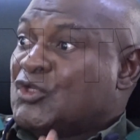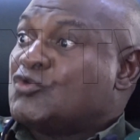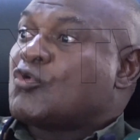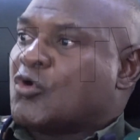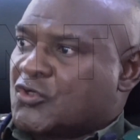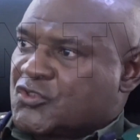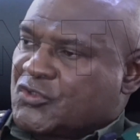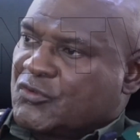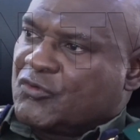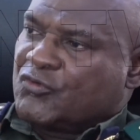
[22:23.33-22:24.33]
a new course
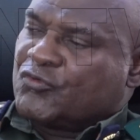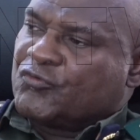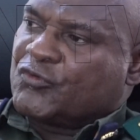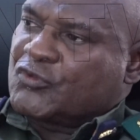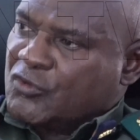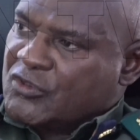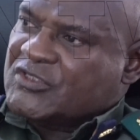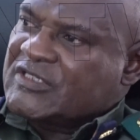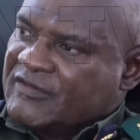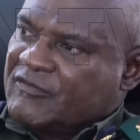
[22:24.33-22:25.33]
for
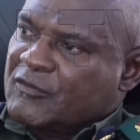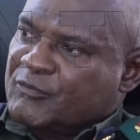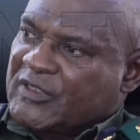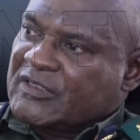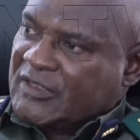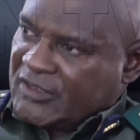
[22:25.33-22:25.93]
tourism development